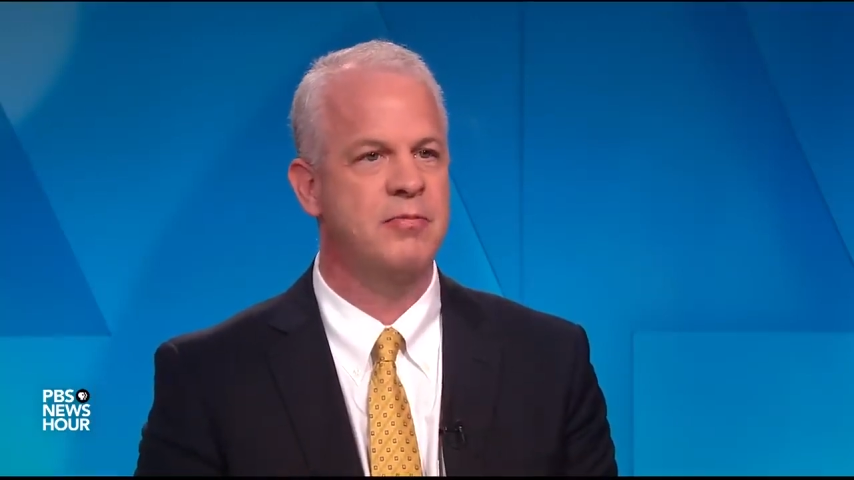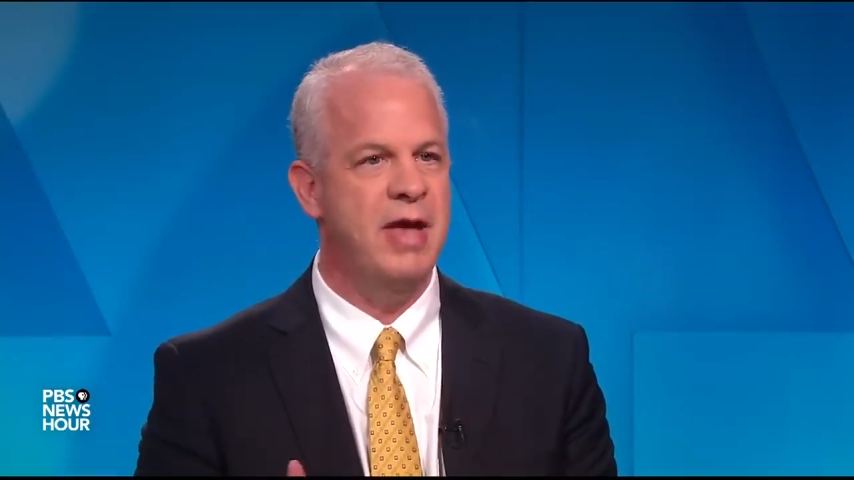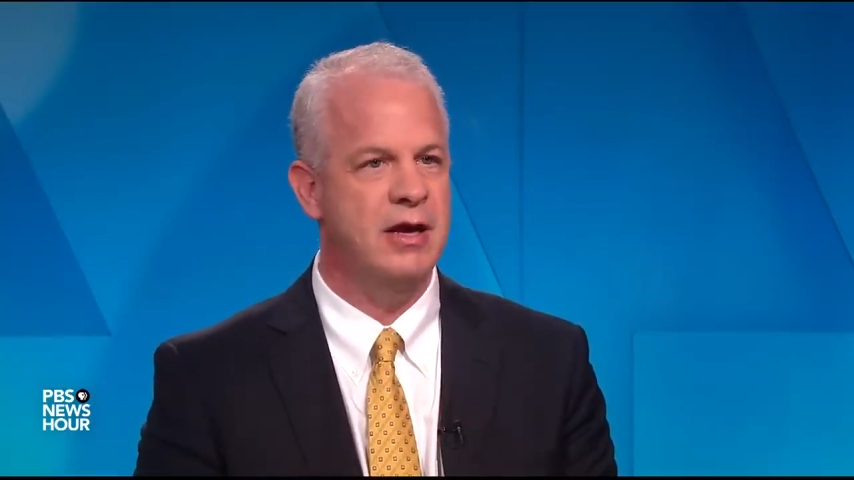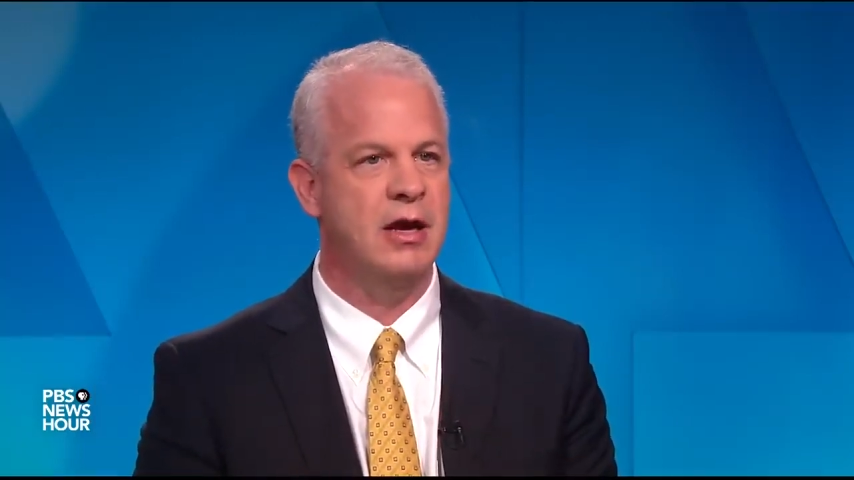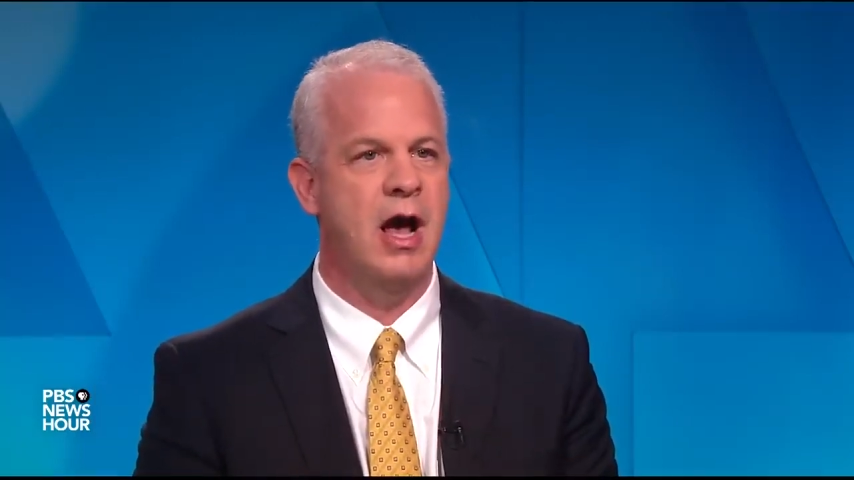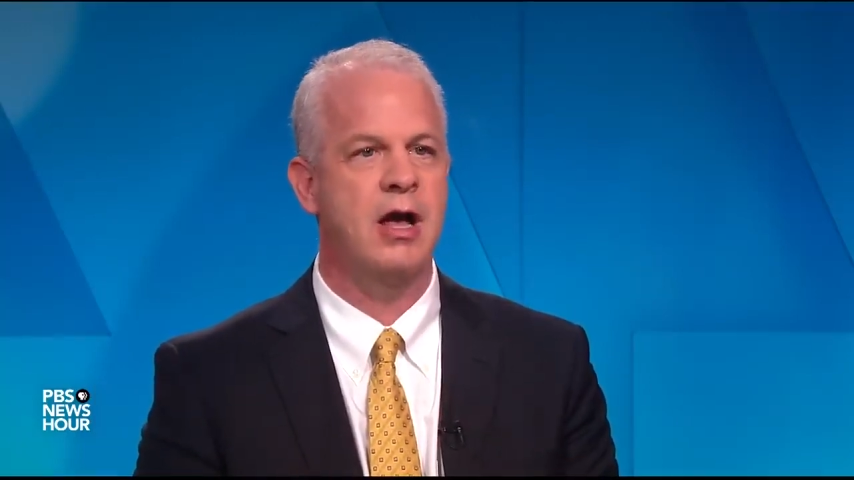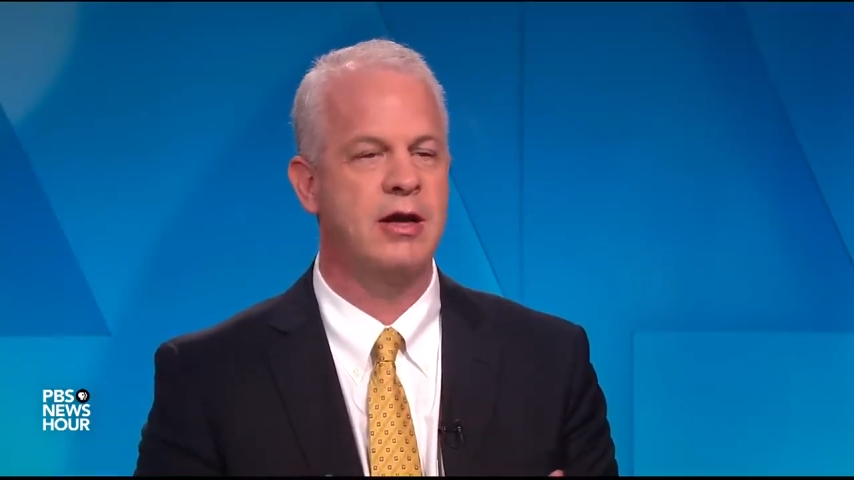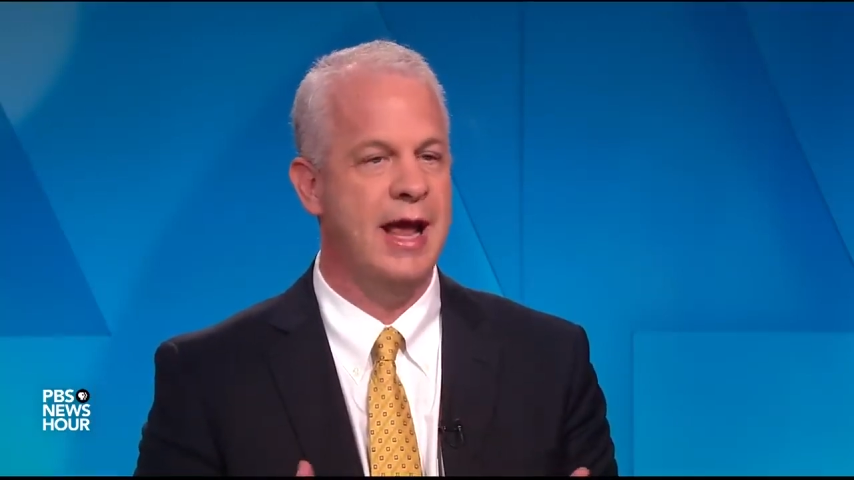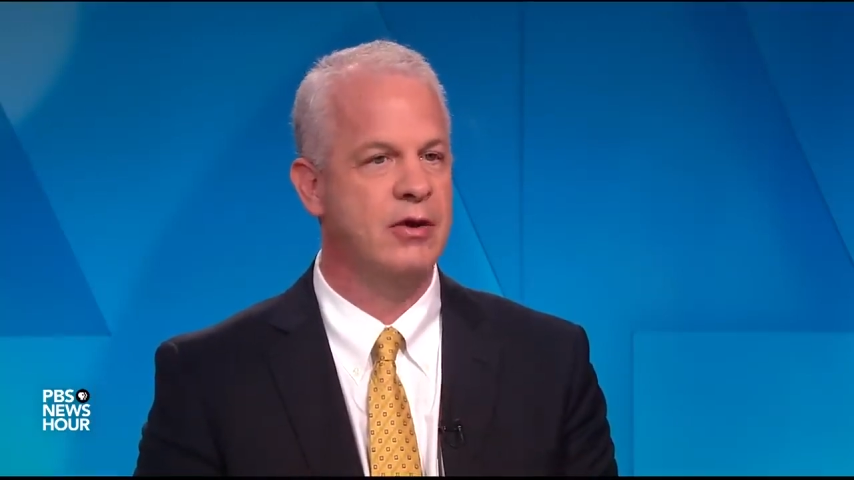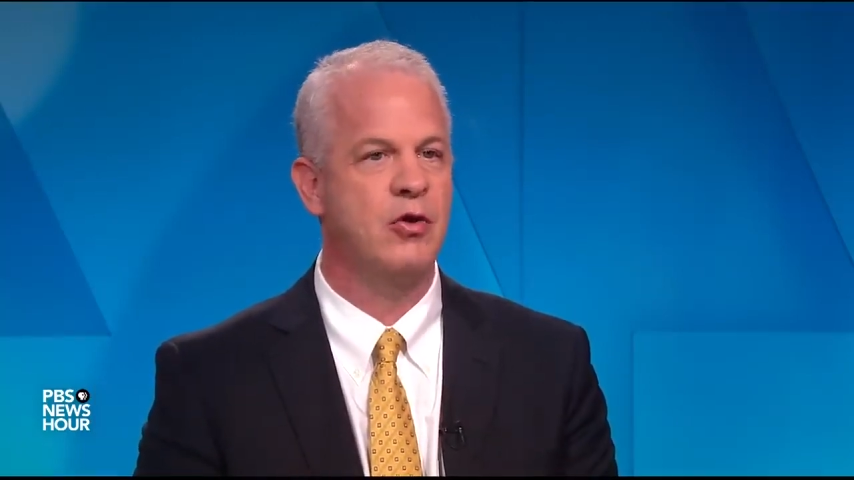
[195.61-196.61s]
the
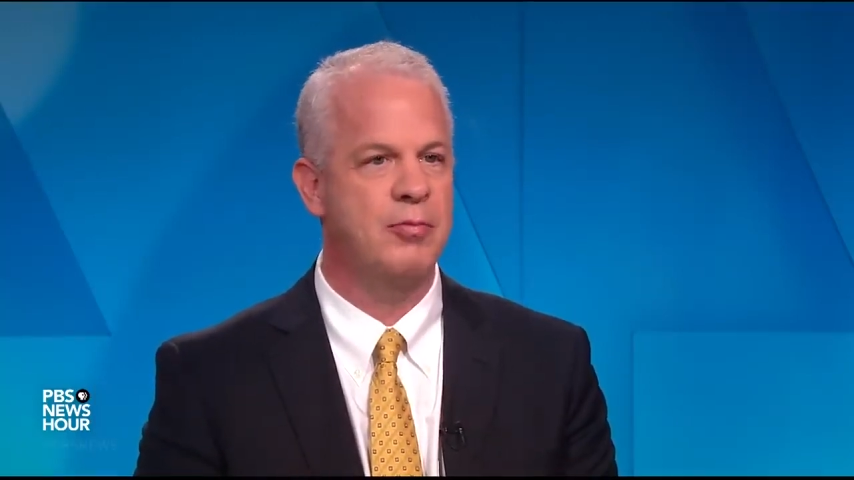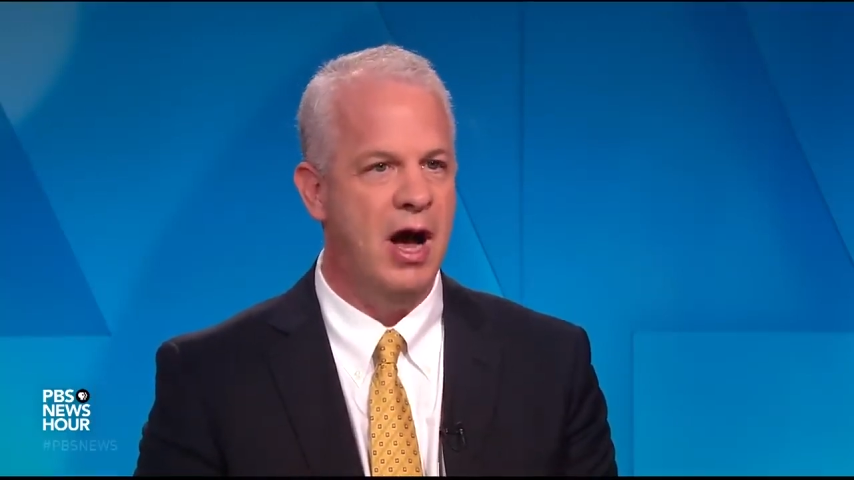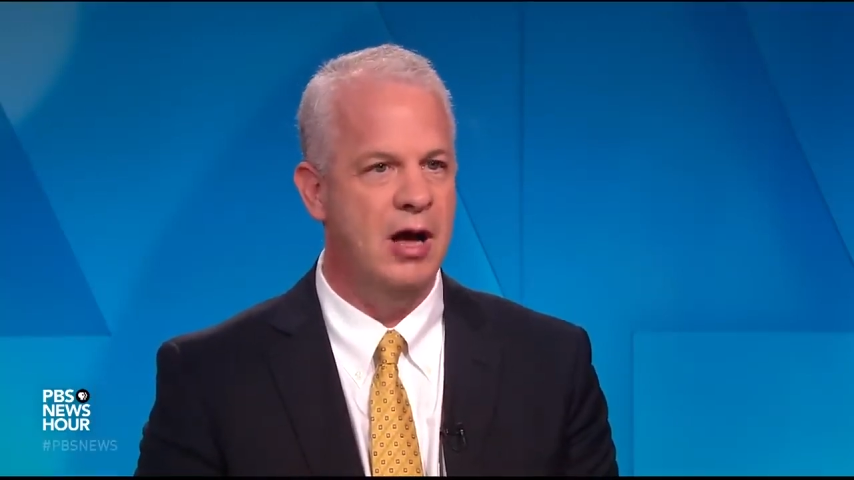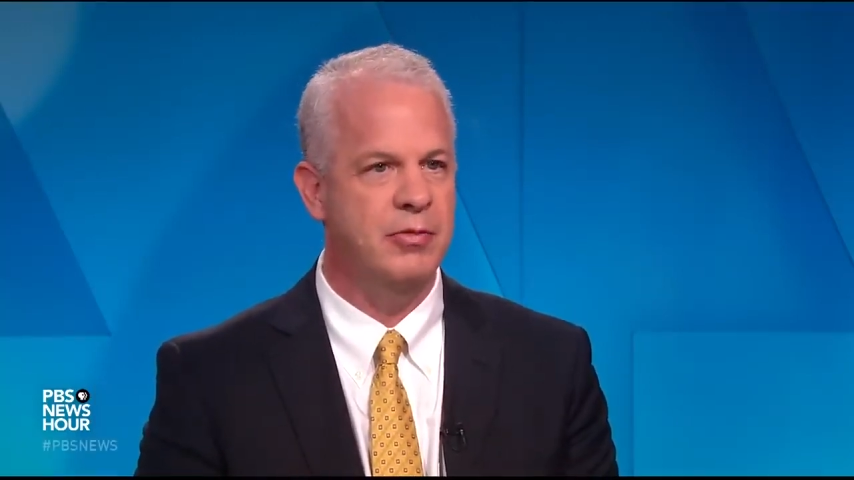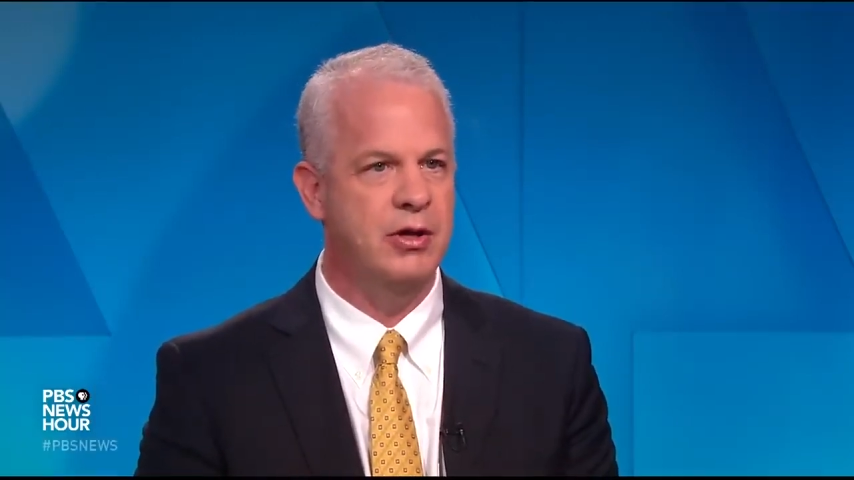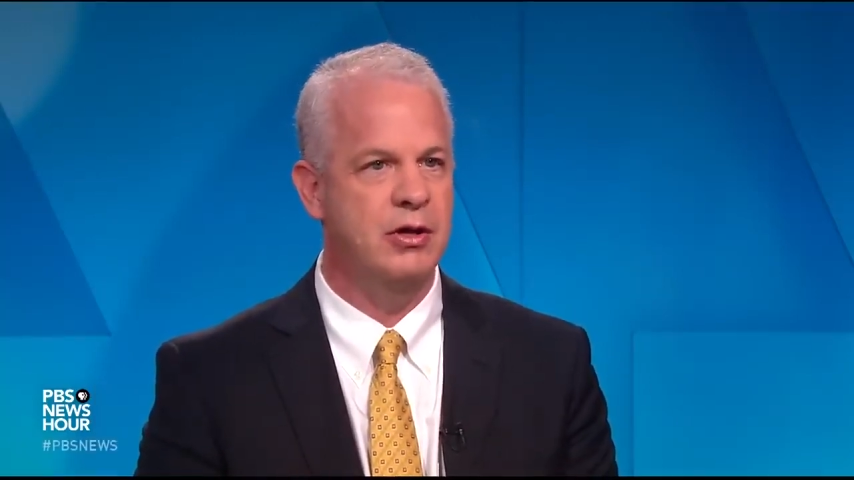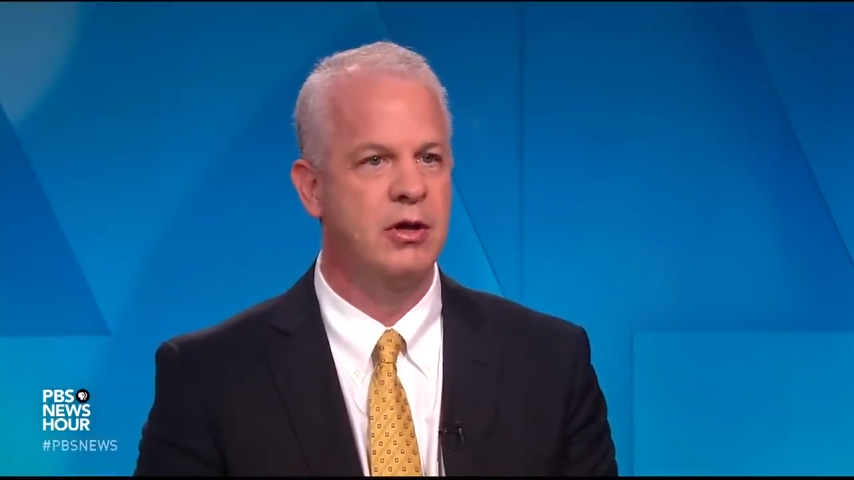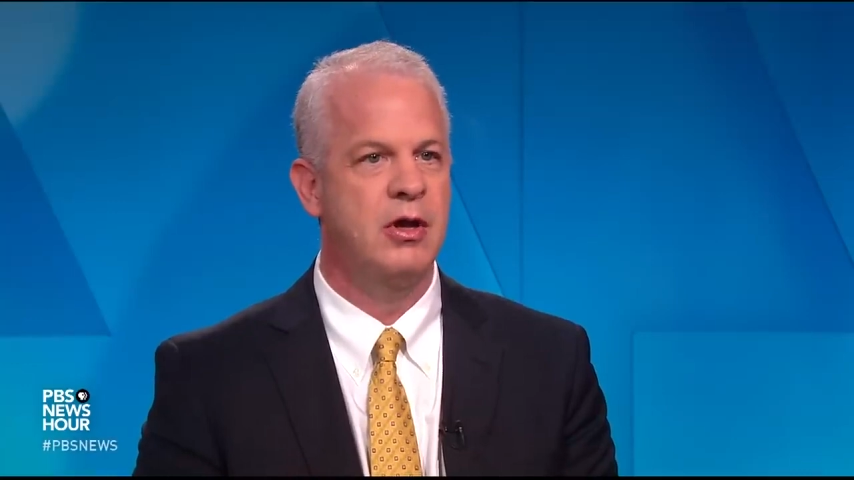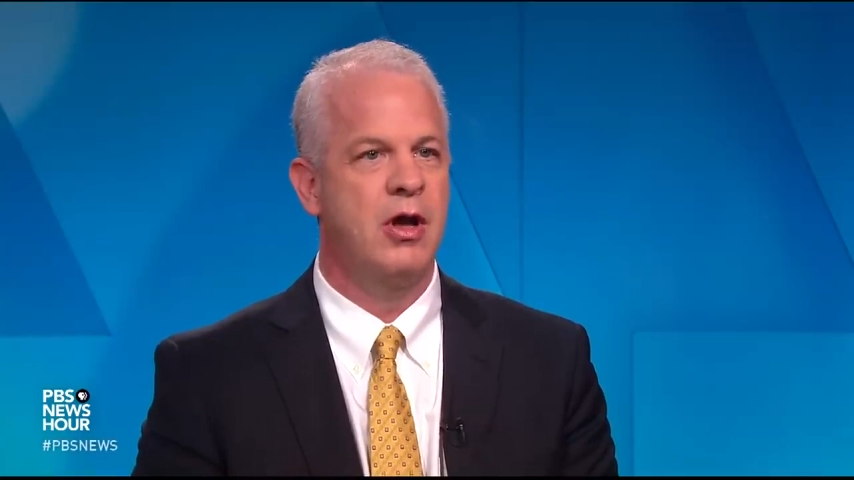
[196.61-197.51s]
Pentagon and Obama